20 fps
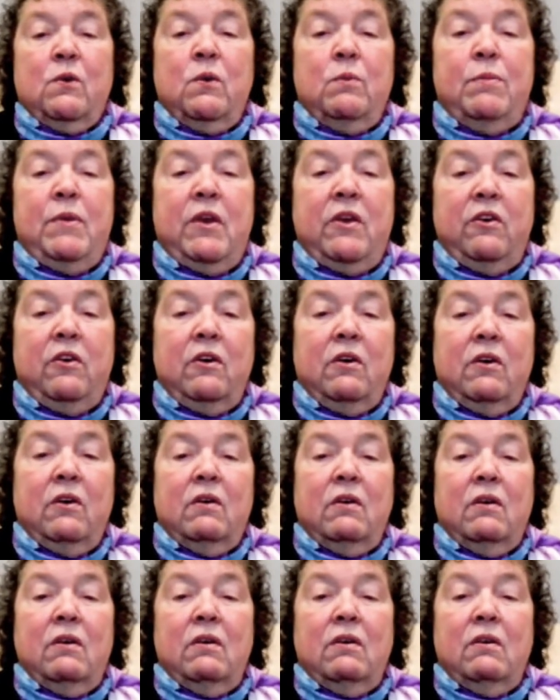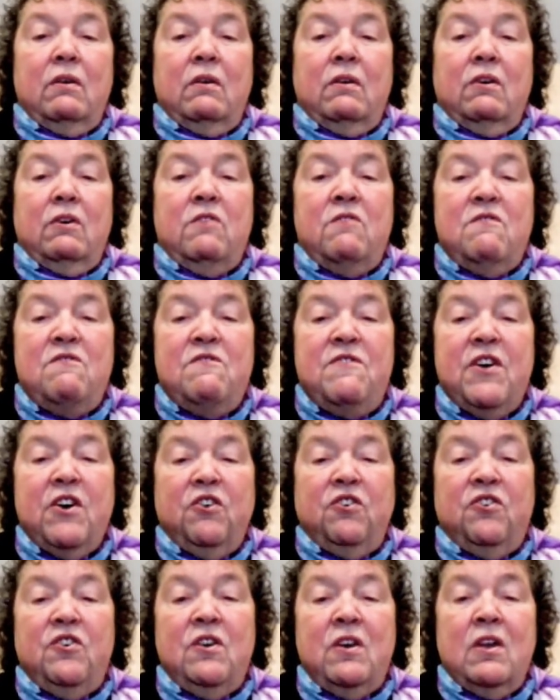would be
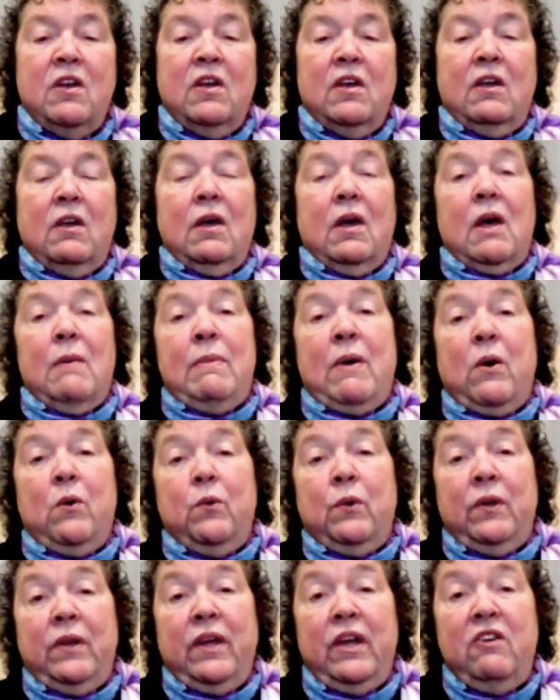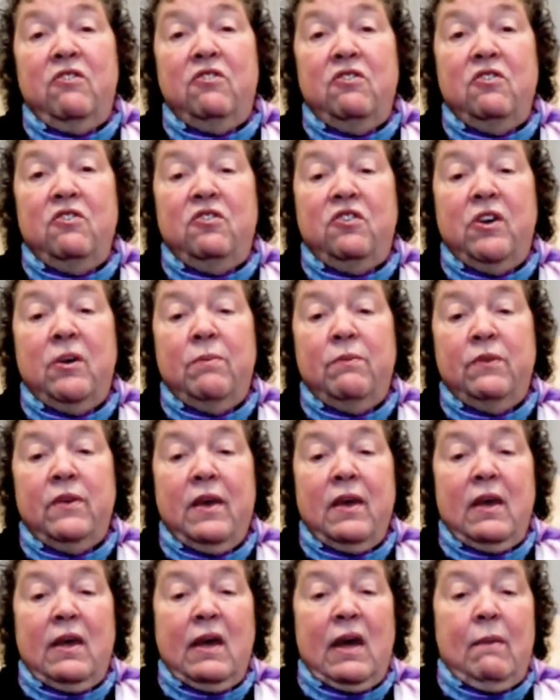conviction about relationships,
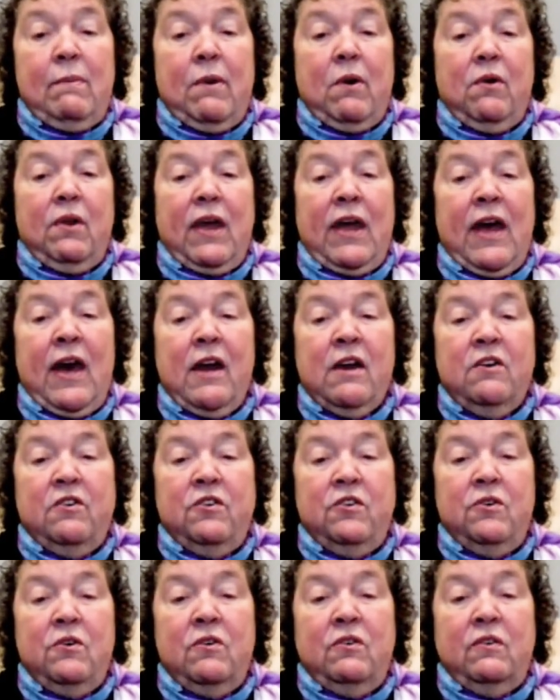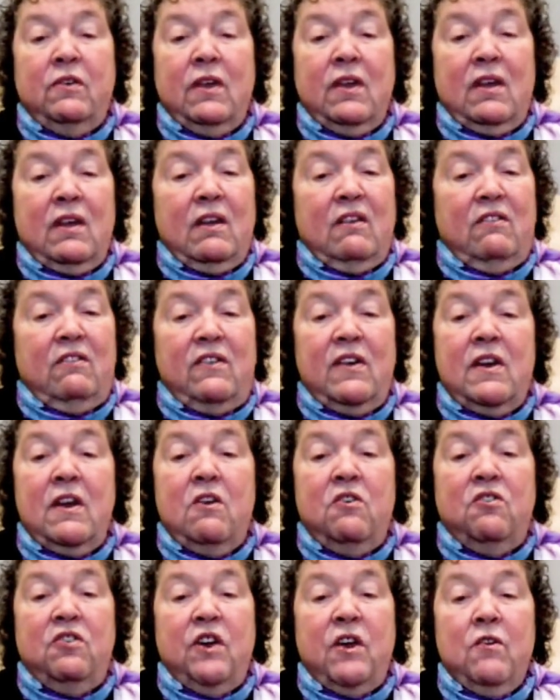about attitudes, sin
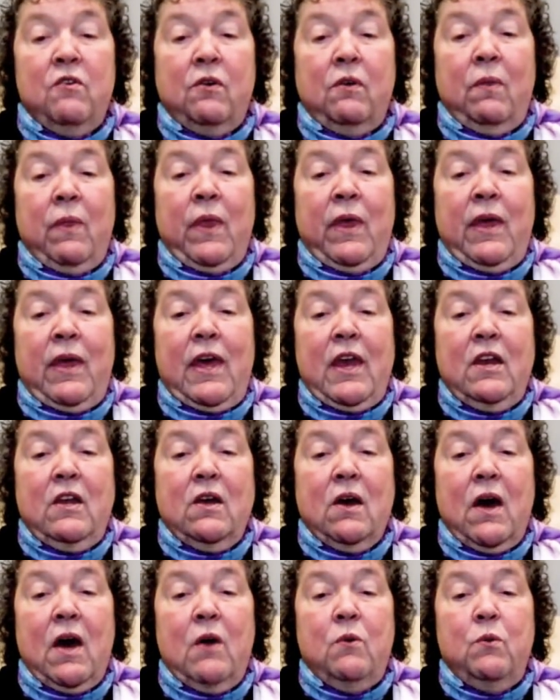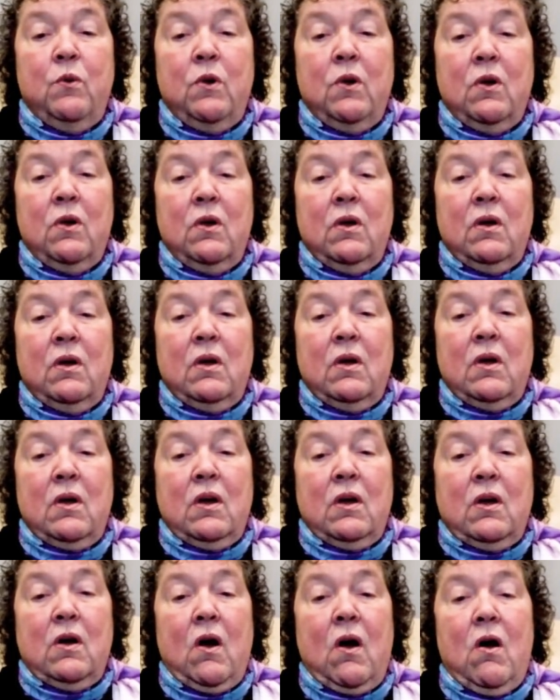in general. And God would
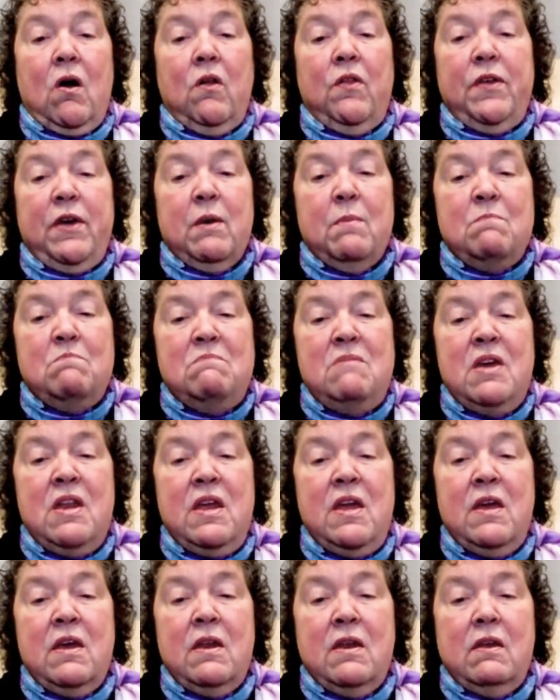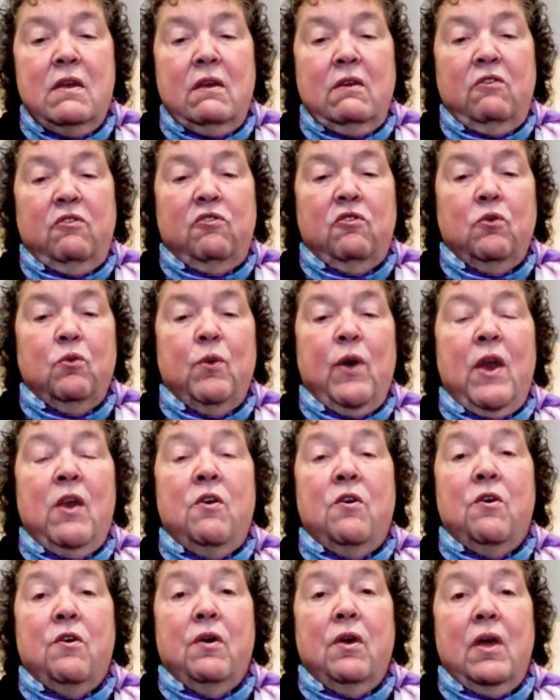call the immediate
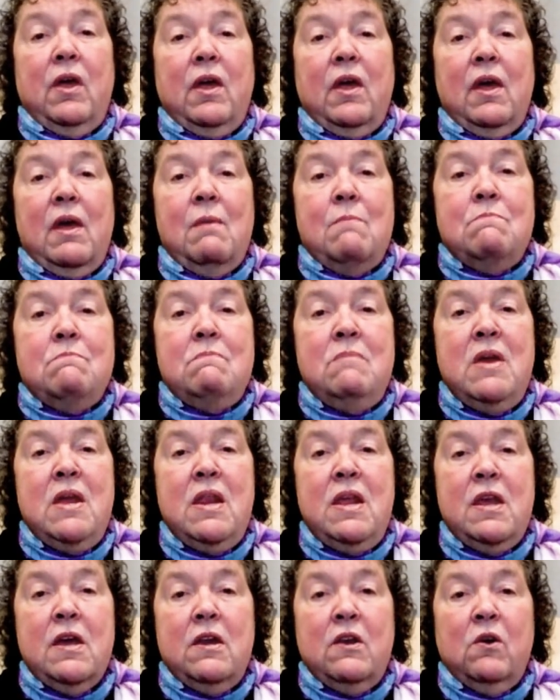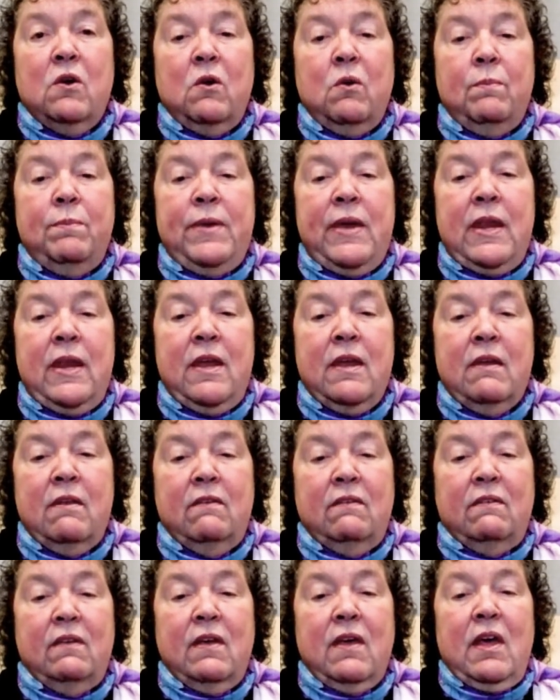surrender, immediate
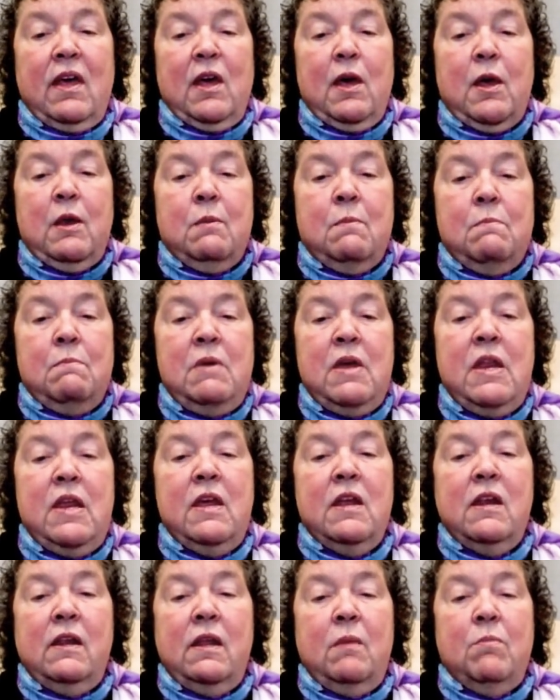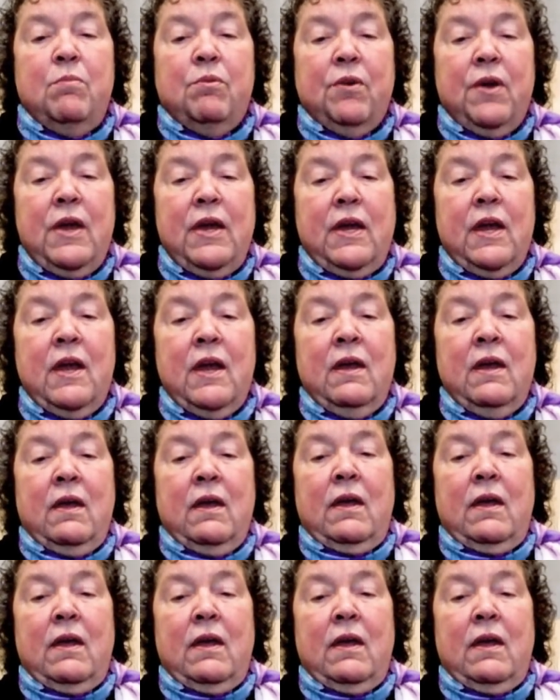obedience, and immediately breaking.